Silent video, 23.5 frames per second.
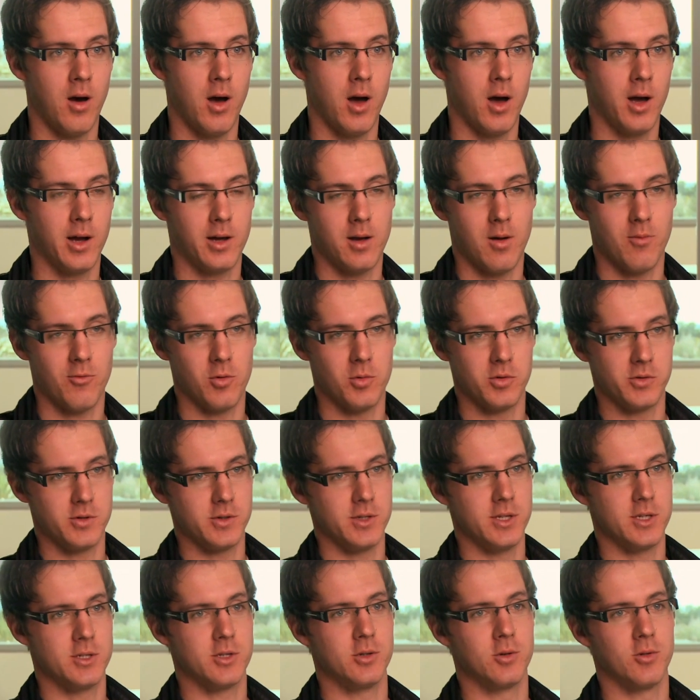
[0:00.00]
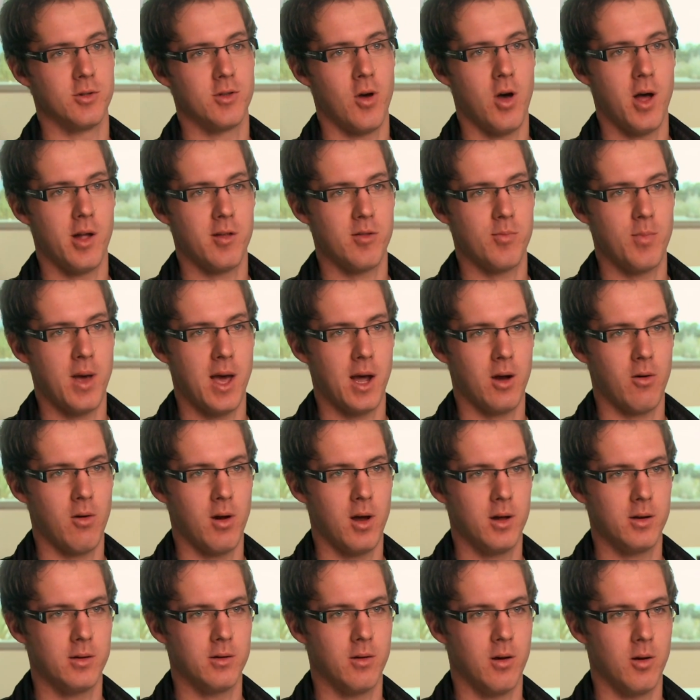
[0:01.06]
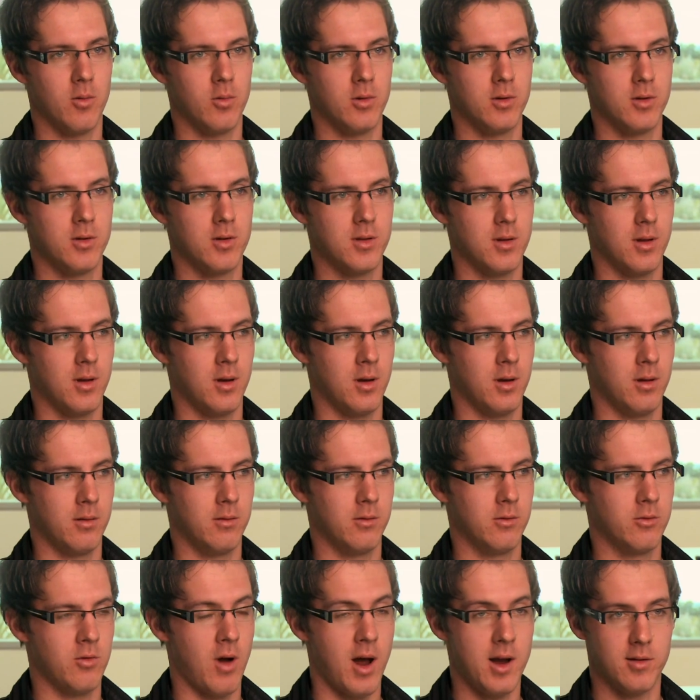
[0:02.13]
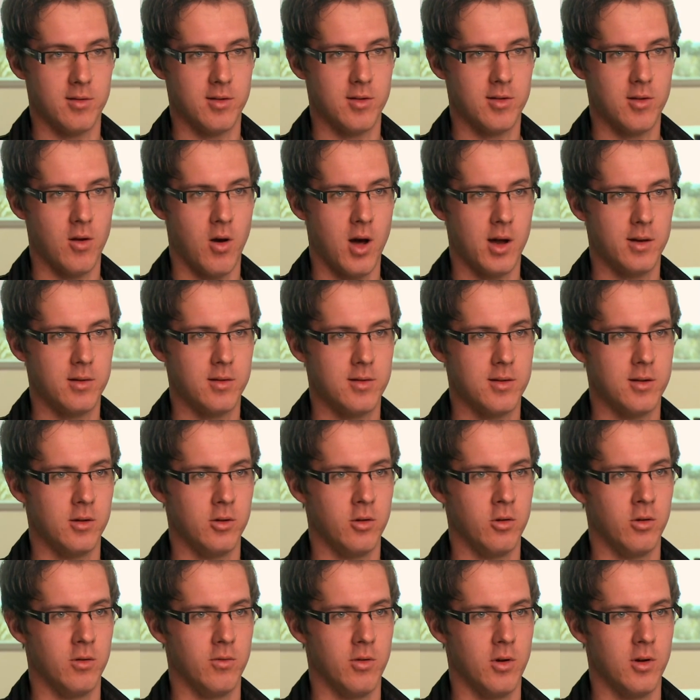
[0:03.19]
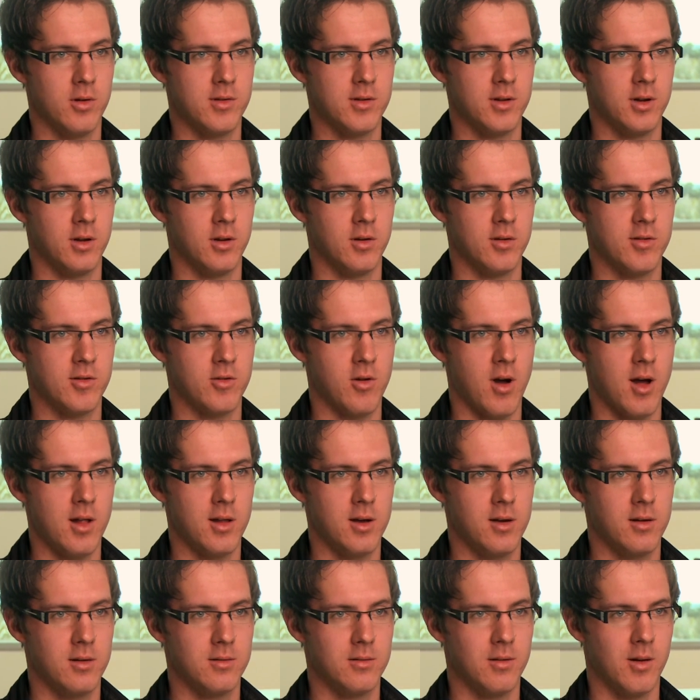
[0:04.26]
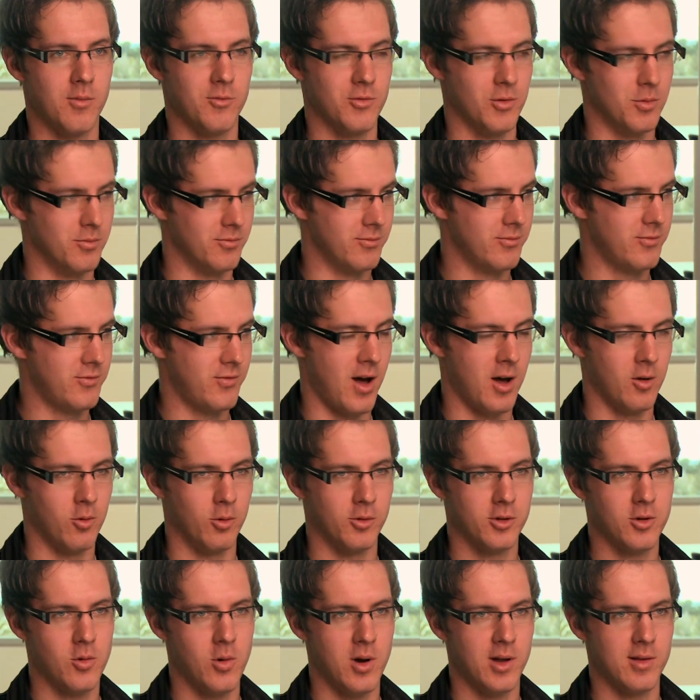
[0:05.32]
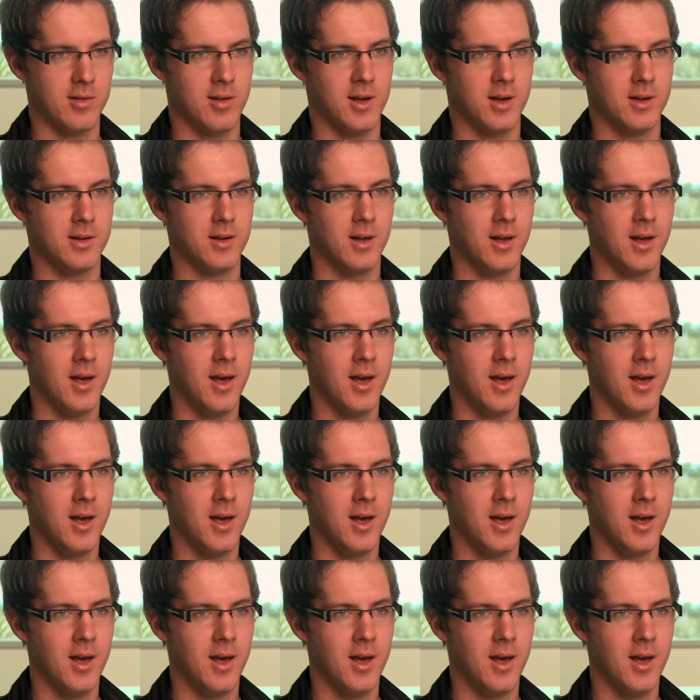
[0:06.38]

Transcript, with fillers: I, I come from a traditional science background. I was uh, trained as a scientist at university in Australia. I'm from far north Queensland.